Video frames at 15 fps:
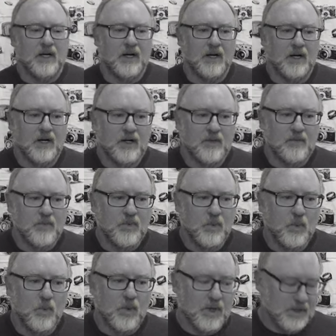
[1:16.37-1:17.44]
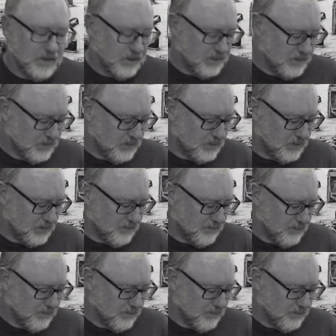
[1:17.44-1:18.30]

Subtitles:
One is